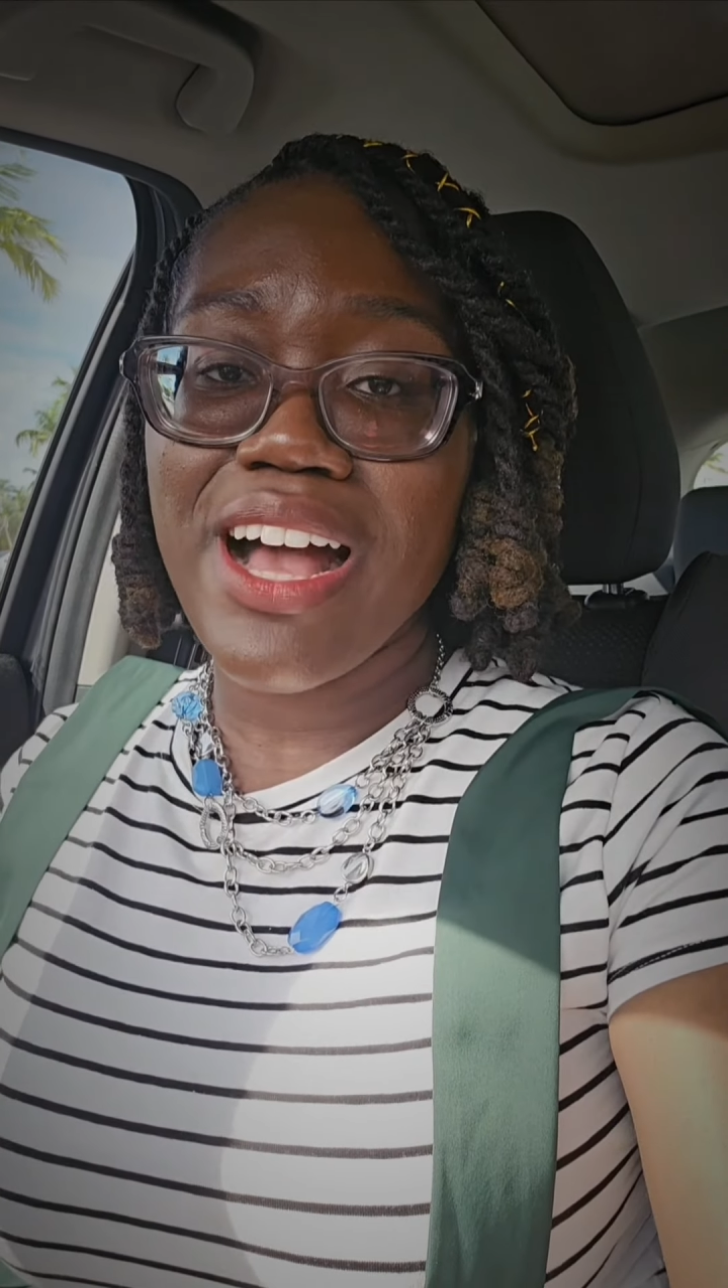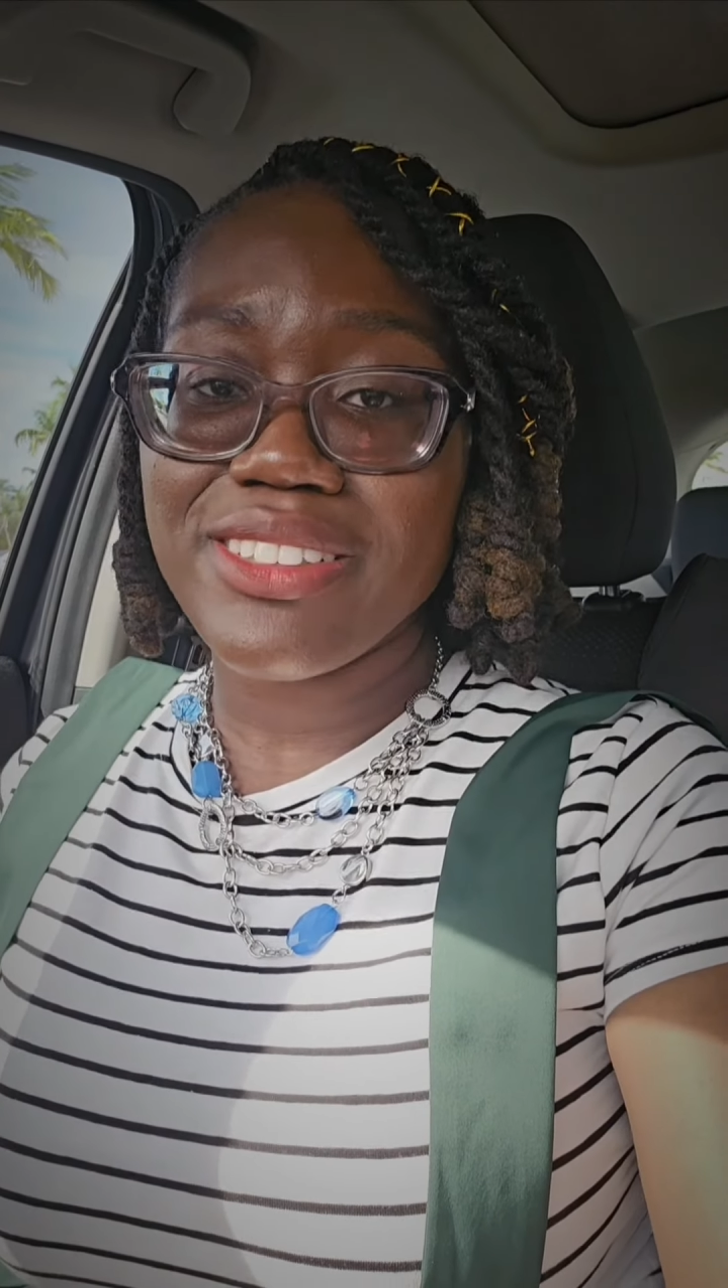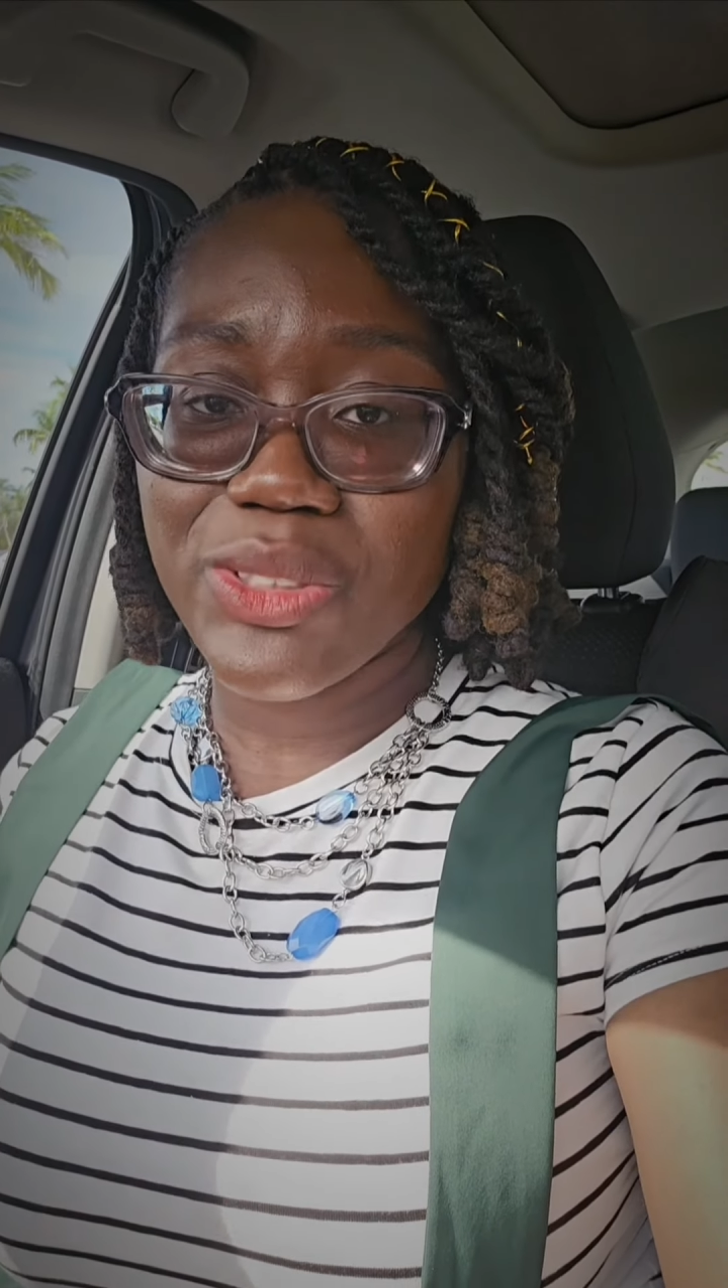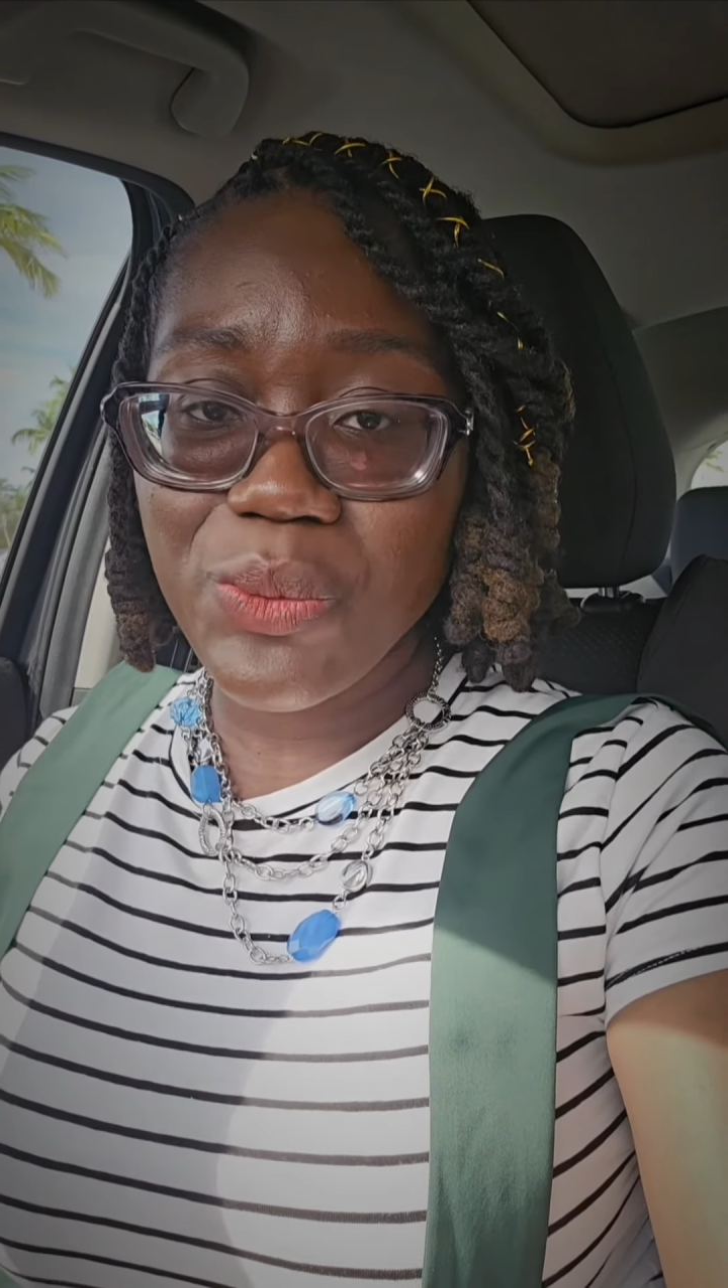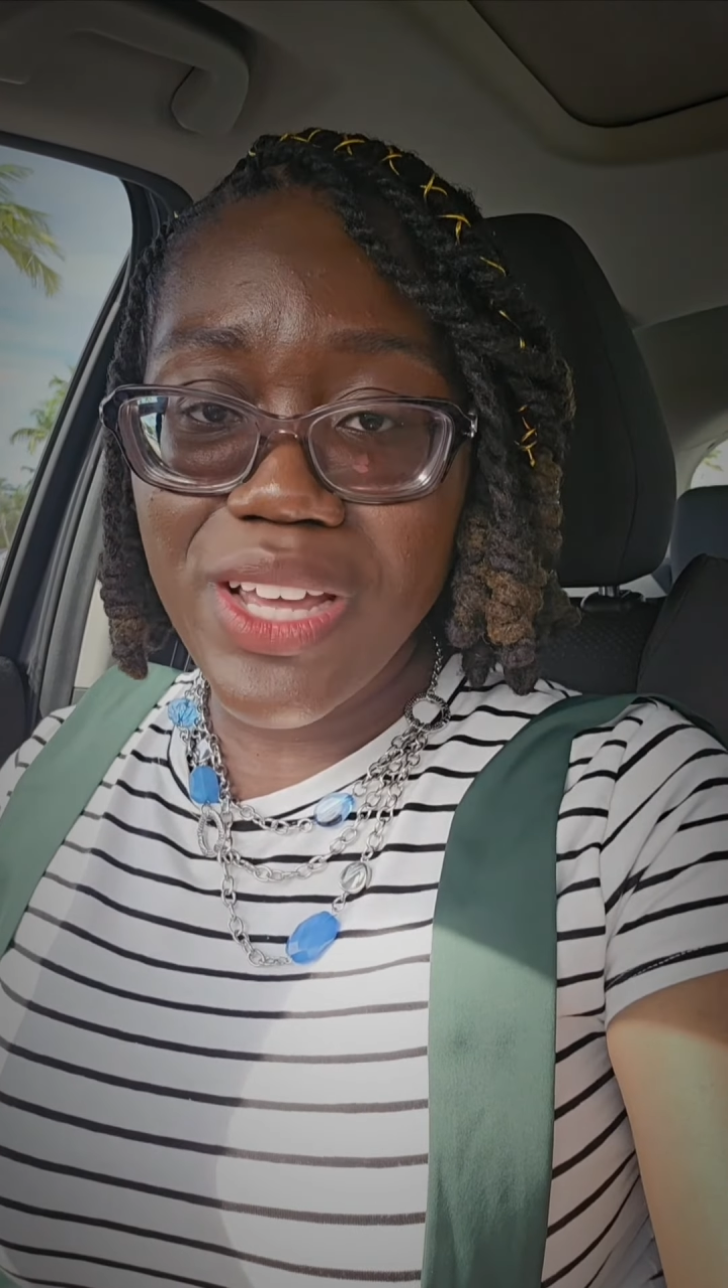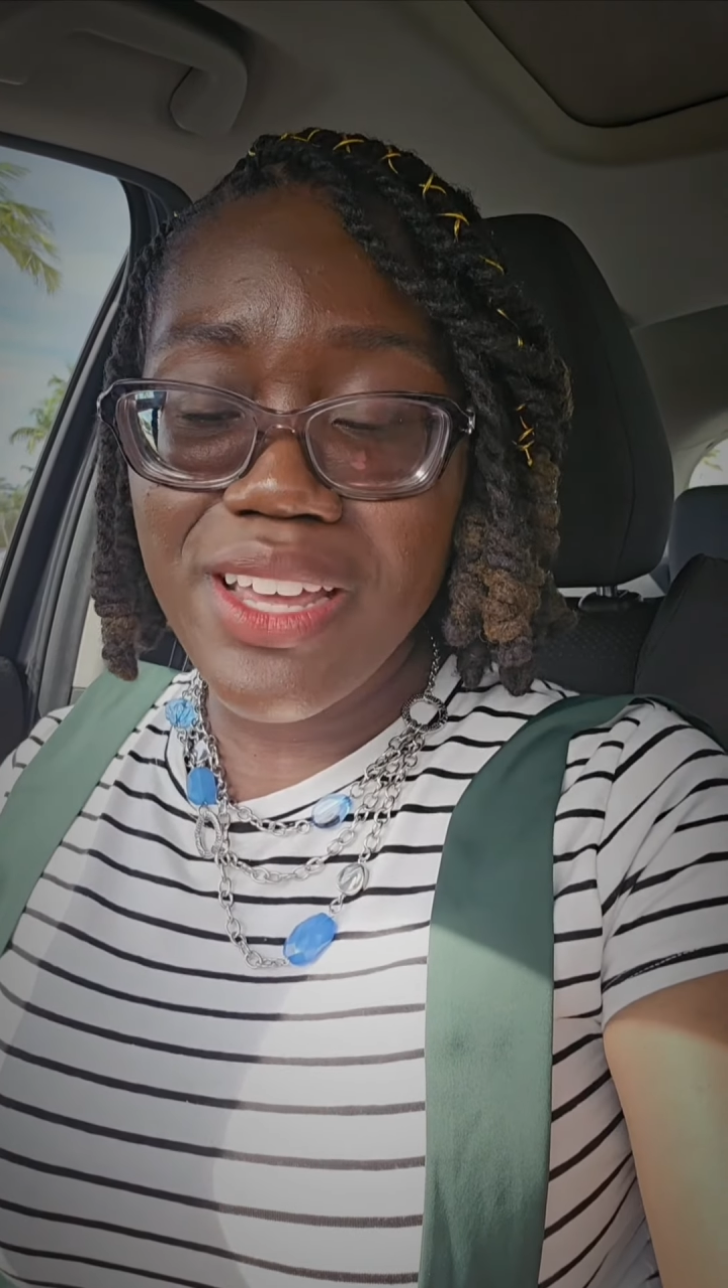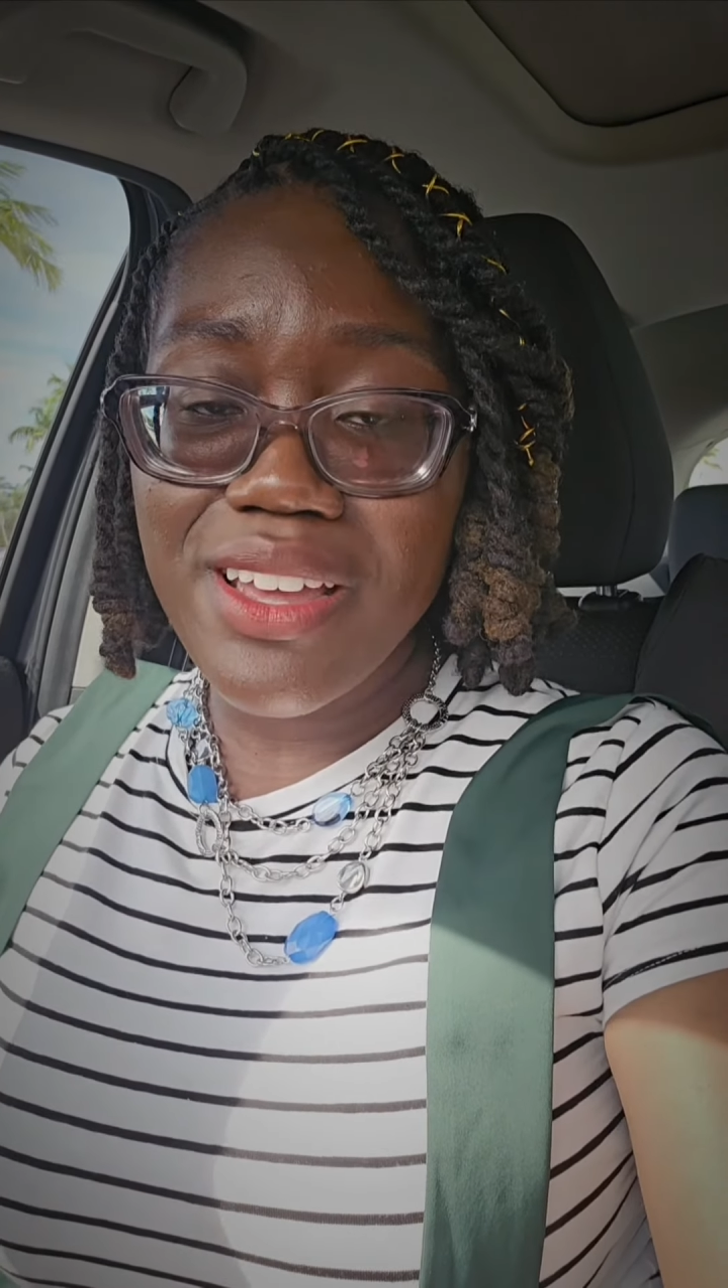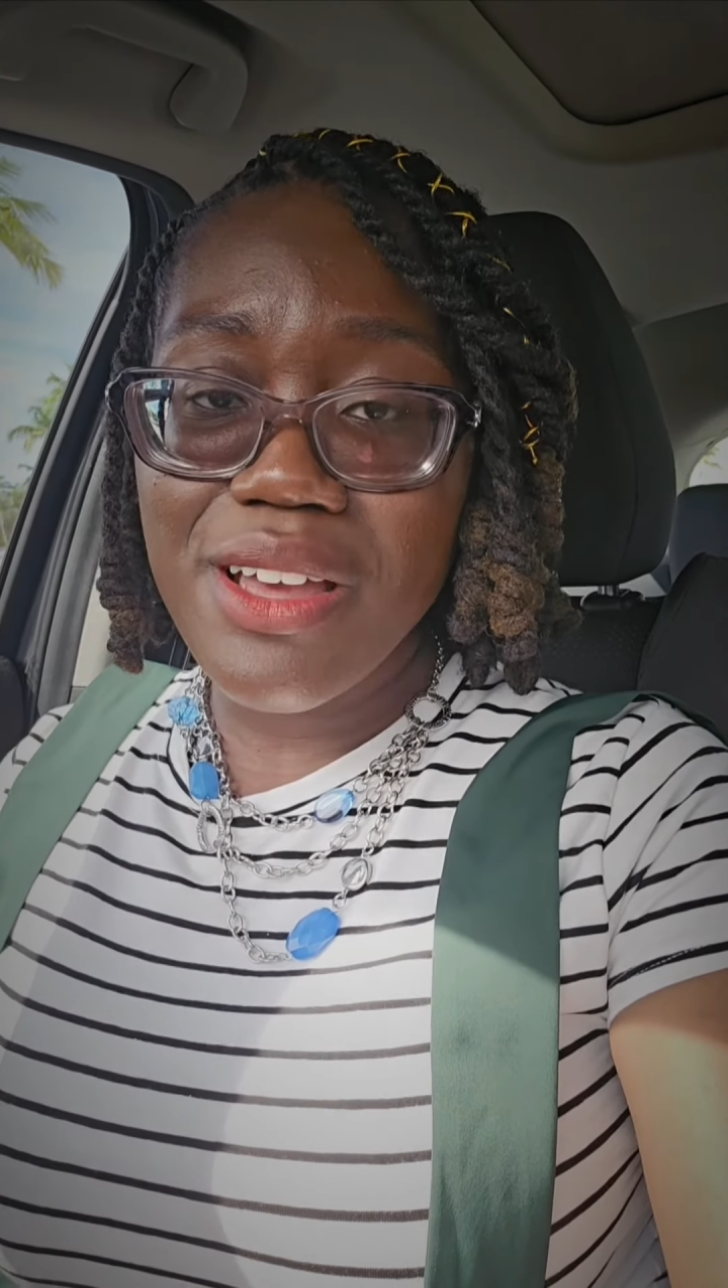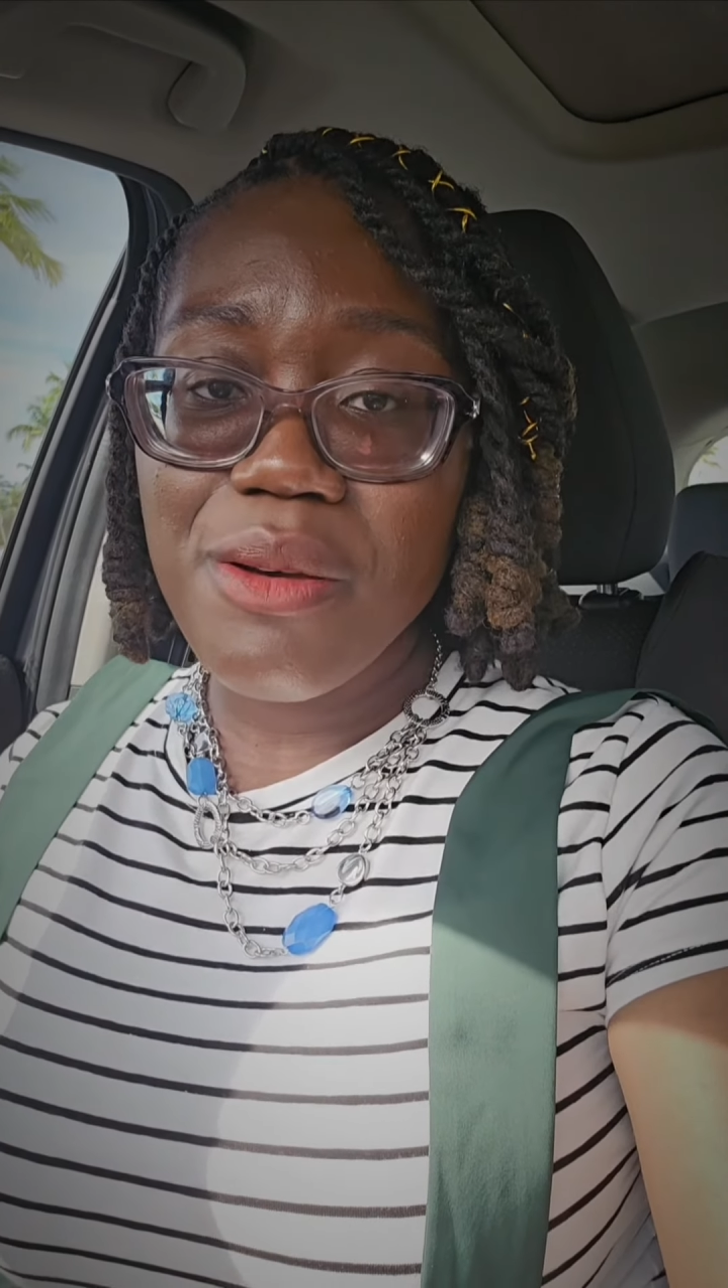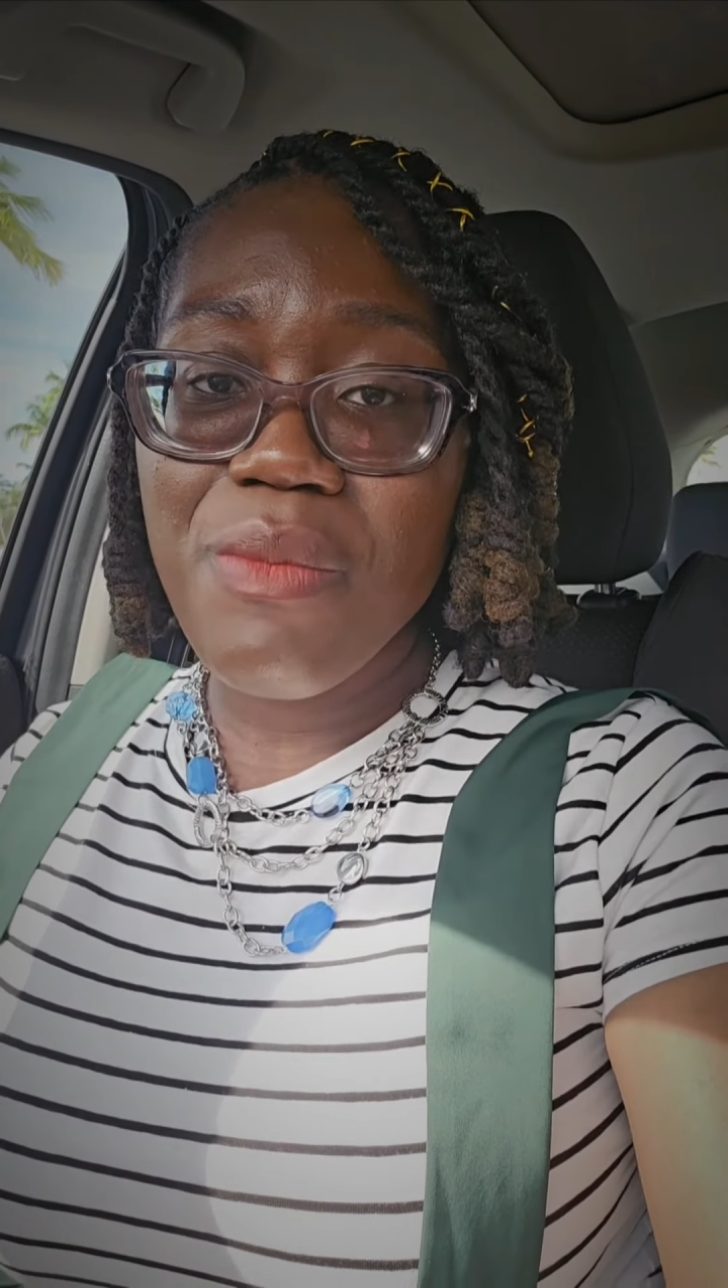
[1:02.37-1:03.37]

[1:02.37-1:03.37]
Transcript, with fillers: God's way